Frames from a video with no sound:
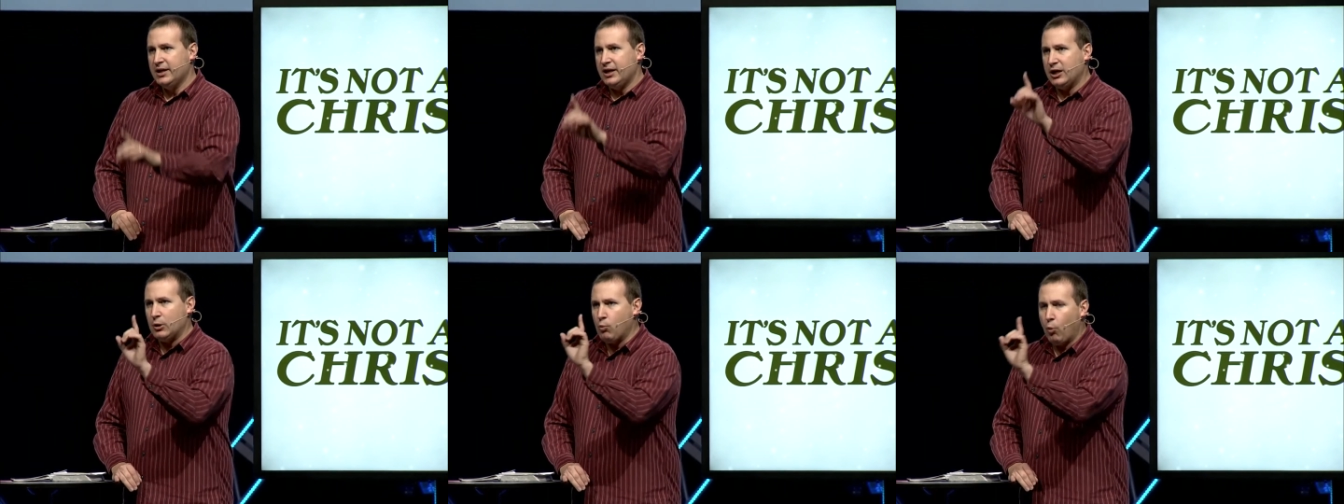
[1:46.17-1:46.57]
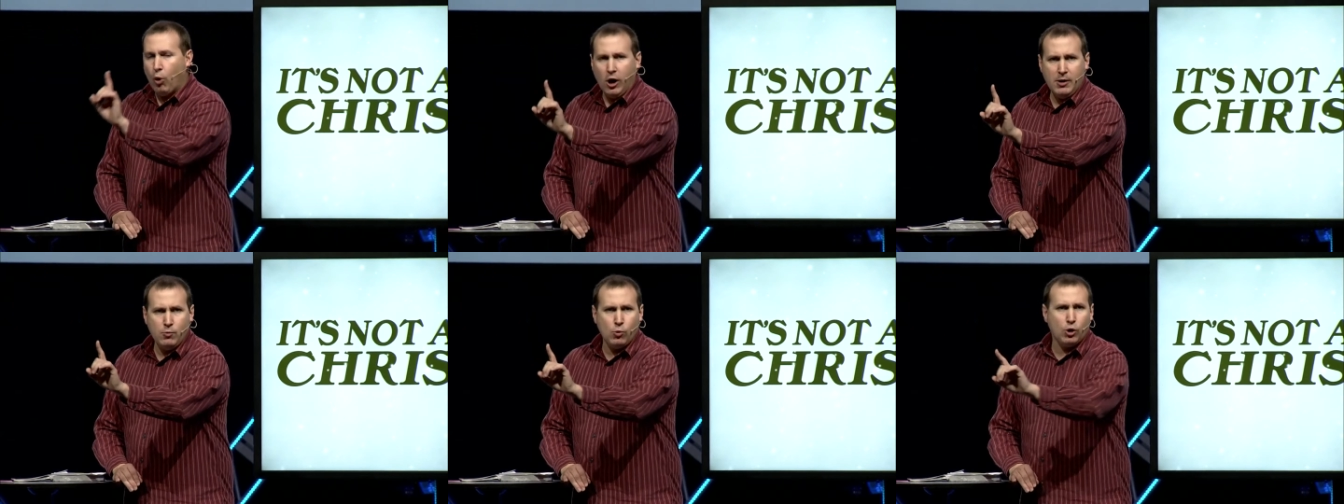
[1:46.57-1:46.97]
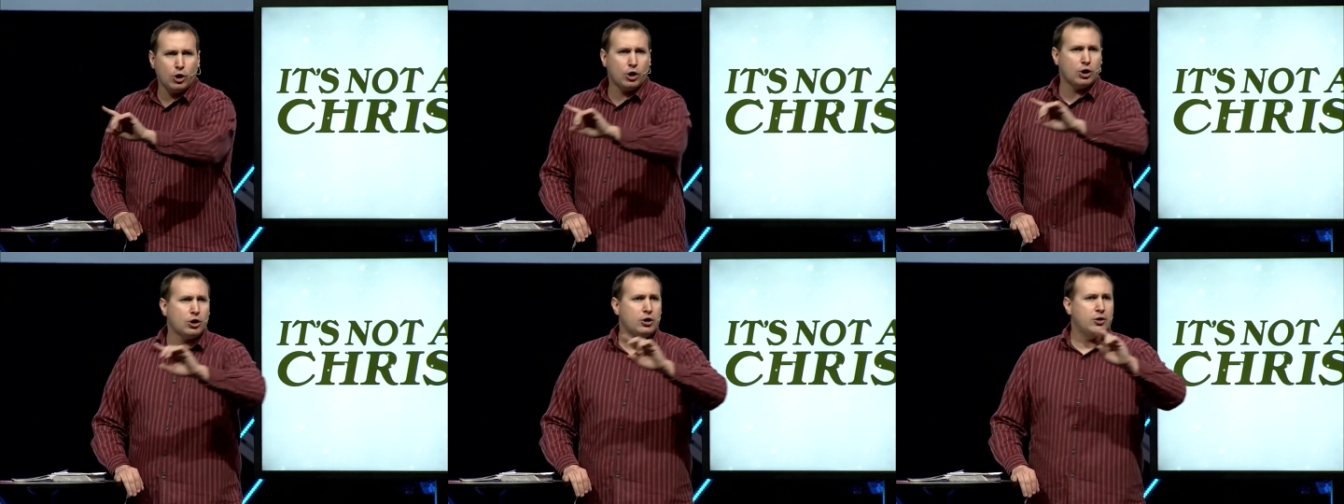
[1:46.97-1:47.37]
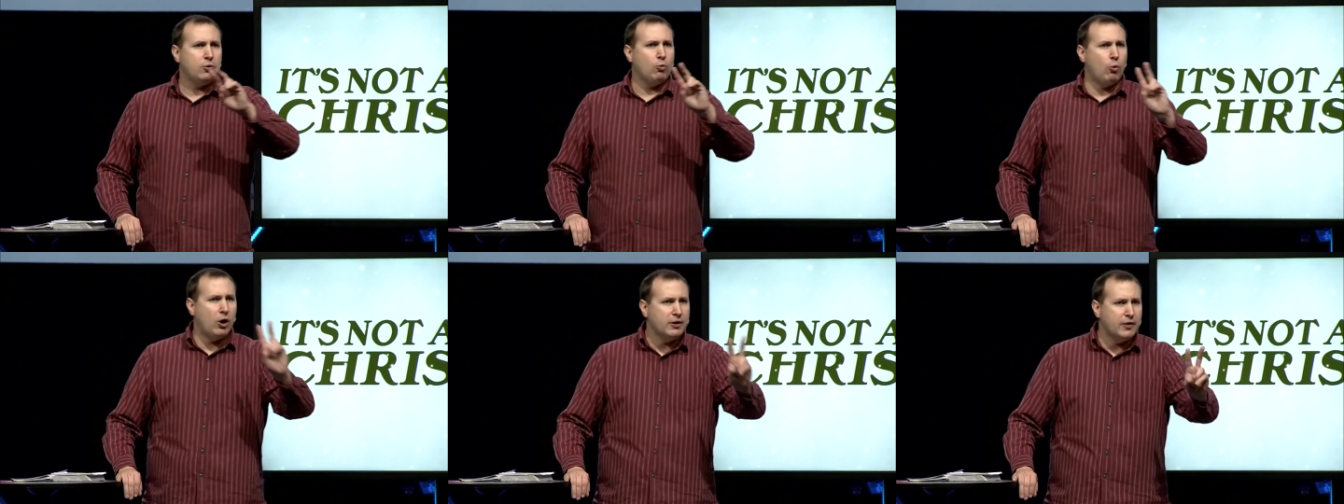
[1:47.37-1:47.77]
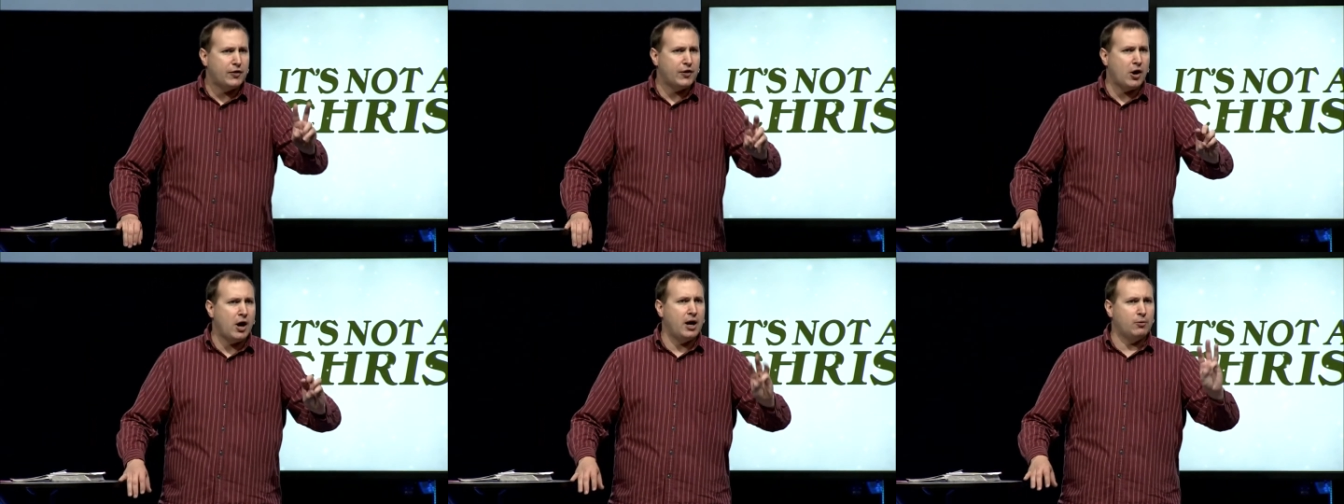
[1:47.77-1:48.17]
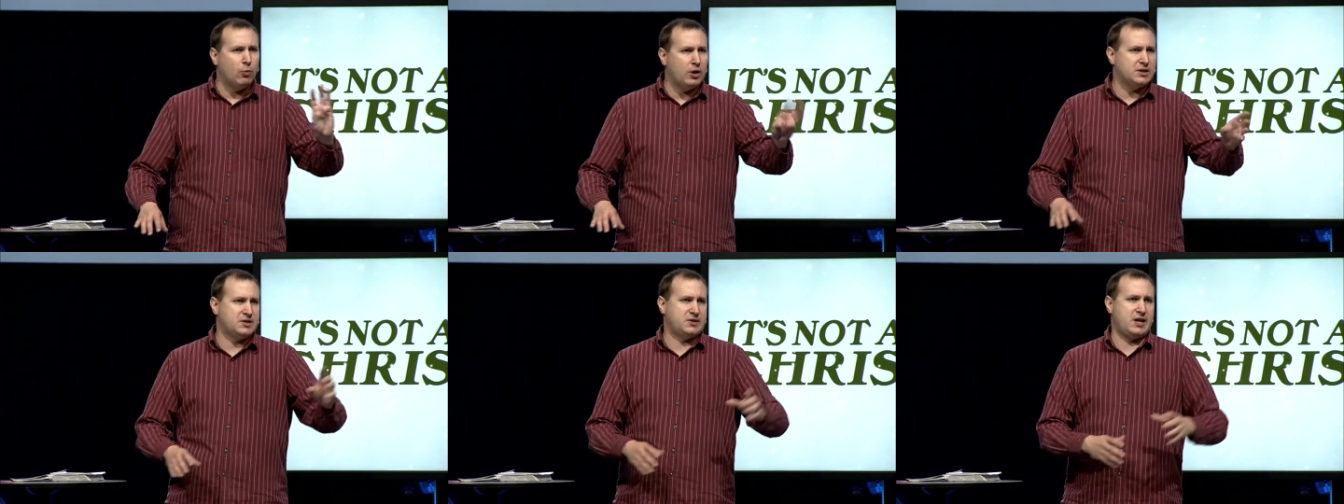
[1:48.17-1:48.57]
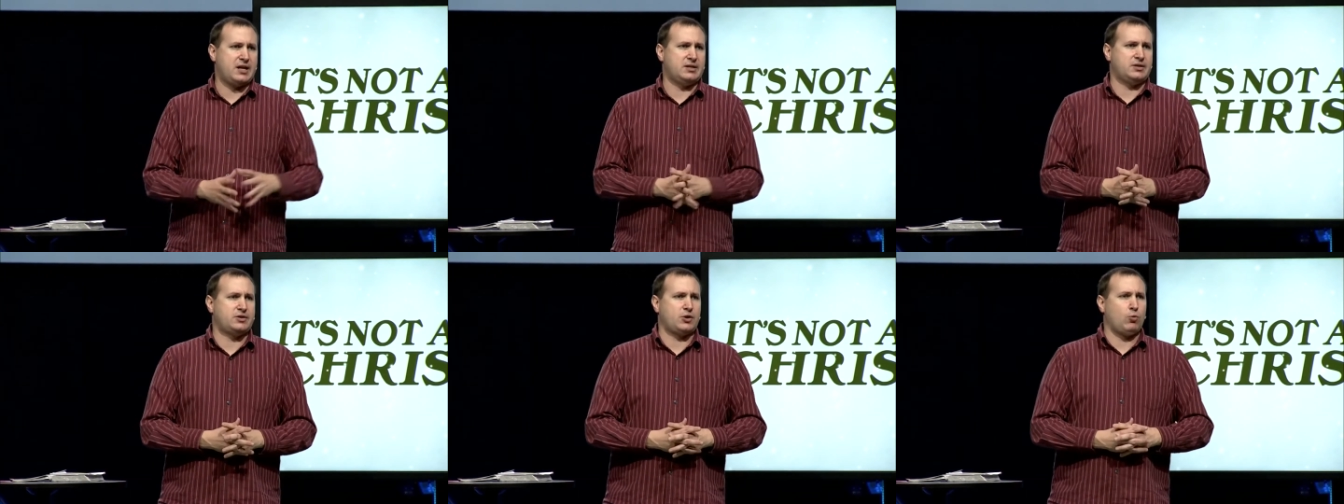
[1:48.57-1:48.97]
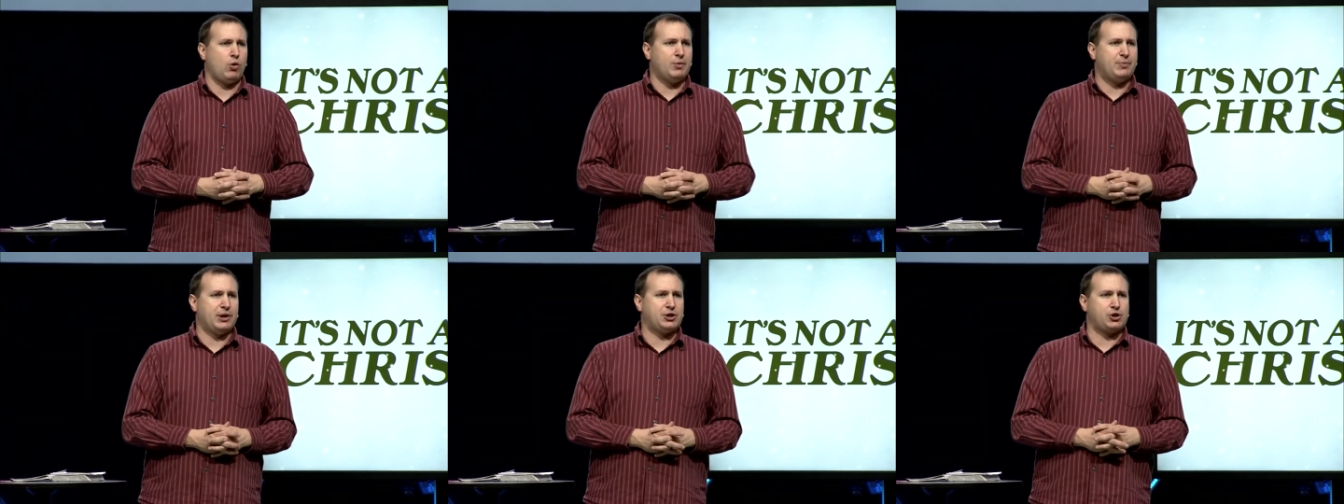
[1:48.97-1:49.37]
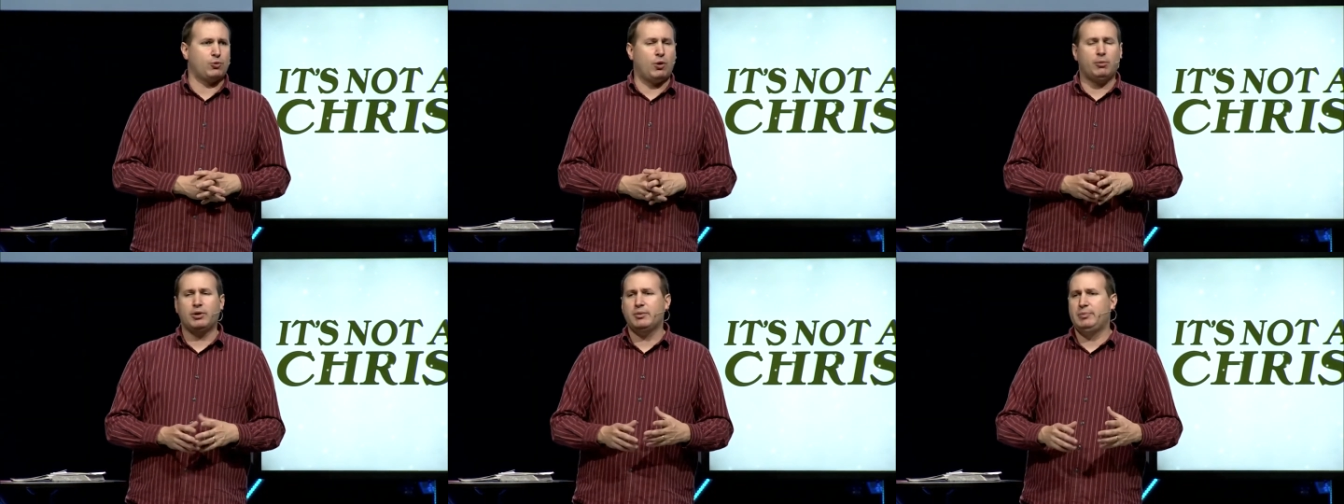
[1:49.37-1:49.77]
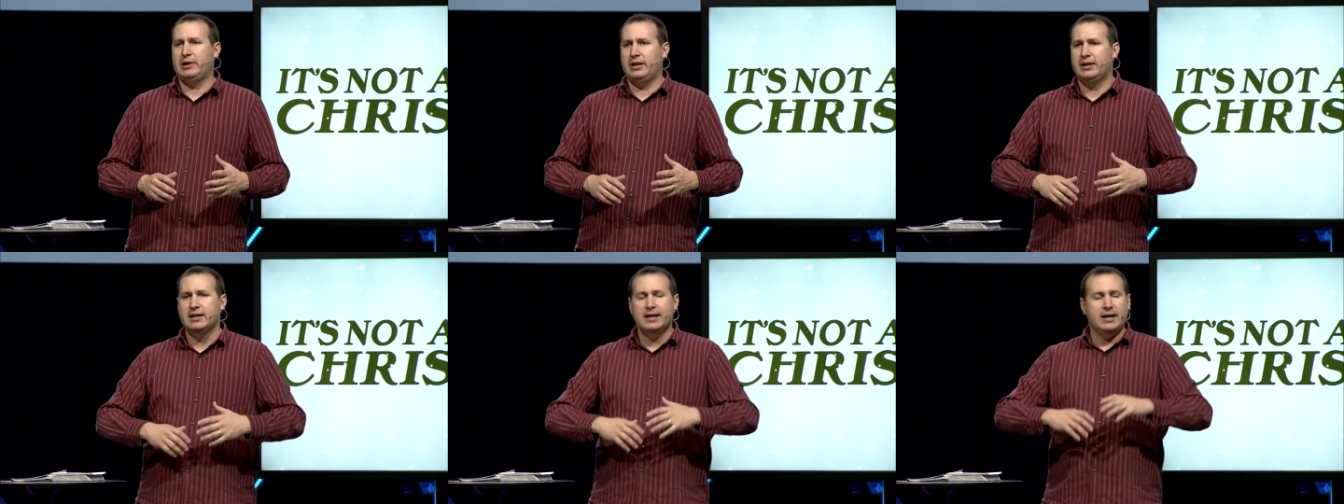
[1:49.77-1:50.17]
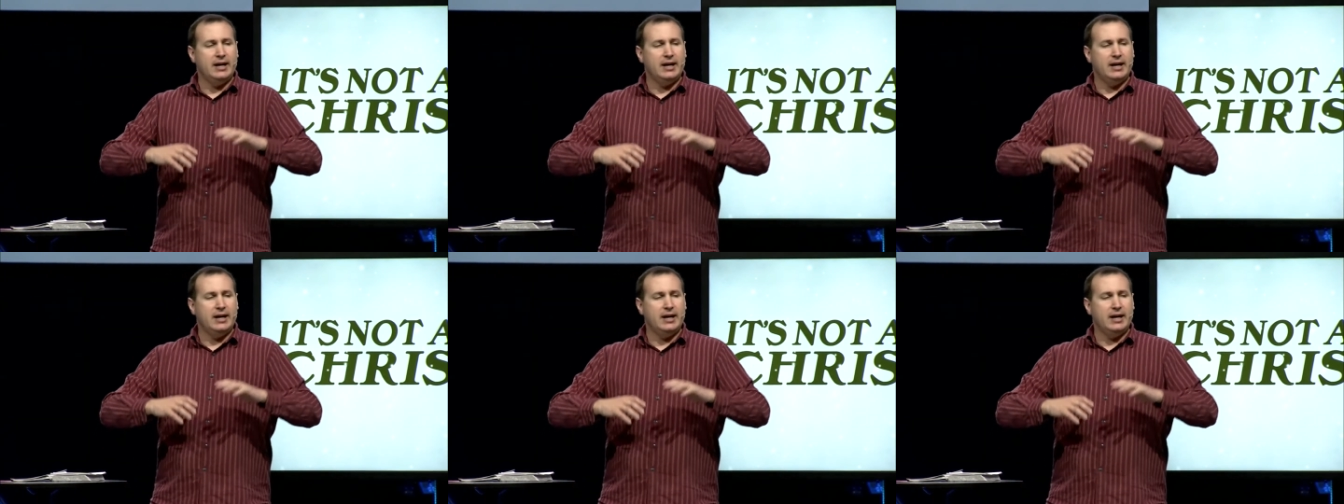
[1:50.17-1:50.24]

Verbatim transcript: in one word, one thought, one sentence, or one picture, what would it be?